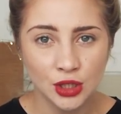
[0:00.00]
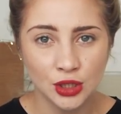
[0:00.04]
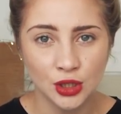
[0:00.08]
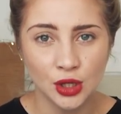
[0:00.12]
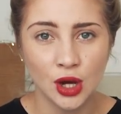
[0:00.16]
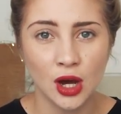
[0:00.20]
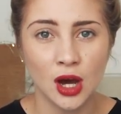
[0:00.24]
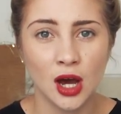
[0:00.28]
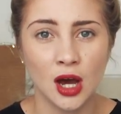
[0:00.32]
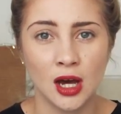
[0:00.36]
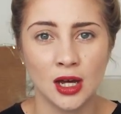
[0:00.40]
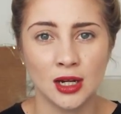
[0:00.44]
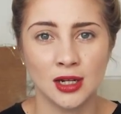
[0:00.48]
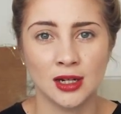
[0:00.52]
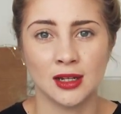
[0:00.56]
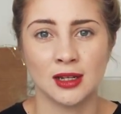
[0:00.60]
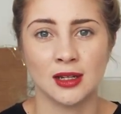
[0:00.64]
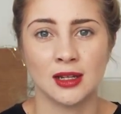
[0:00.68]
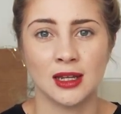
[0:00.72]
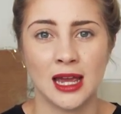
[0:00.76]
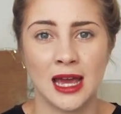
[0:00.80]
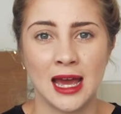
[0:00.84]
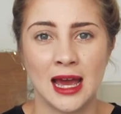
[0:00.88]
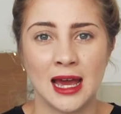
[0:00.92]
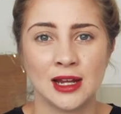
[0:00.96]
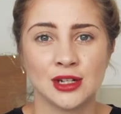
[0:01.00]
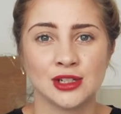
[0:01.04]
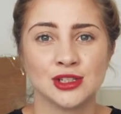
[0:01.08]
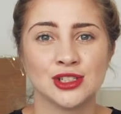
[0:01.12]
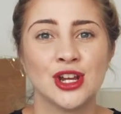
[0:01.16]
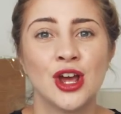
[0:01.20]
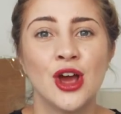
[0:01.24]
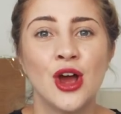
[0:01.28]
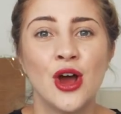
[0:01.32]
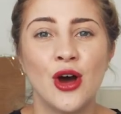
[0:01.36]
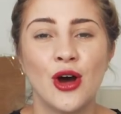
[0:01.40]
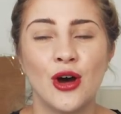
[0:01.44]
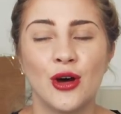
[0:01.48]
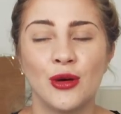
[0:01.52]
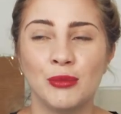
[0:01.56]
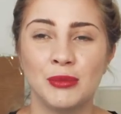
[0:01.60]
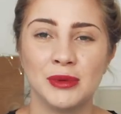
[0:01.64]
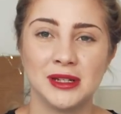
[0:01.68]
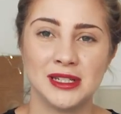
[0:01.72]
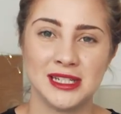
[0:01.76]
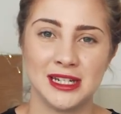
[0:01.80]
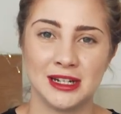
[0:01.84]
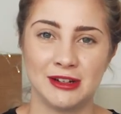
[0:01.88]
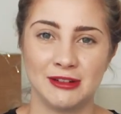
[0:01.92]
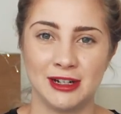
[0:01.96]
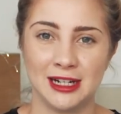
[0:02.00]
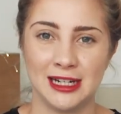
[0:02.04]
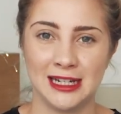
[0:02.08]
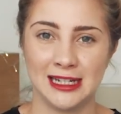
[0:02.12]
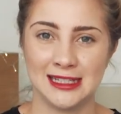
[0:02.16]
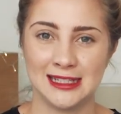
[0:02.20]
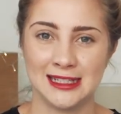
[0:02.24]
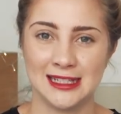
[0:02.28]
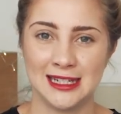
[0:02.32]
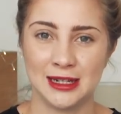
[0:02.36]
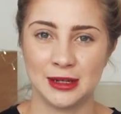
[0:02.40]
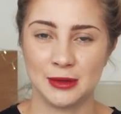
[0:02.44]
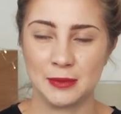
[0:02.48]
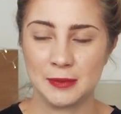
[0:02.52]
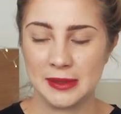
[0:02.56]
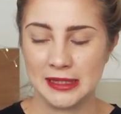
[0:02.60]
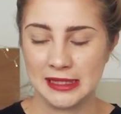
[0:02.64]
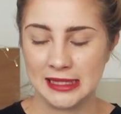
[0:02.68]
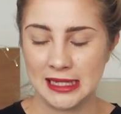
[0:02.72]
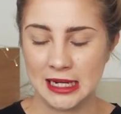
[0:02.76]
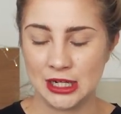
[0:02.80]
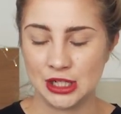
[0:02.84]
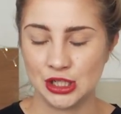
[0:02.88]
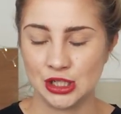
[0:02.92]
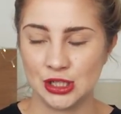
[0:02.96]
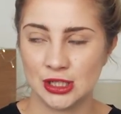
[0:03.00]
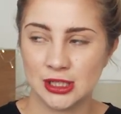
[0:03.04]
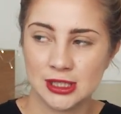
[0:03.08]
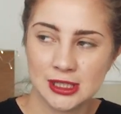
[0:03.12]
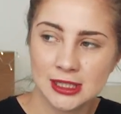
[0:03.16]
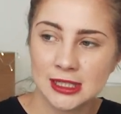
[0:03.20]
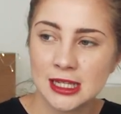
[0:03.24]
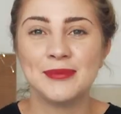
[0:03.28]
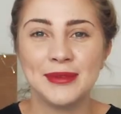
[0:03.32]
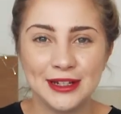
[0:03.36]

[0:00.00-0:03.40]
your hard-earned cash on materialistic possessions.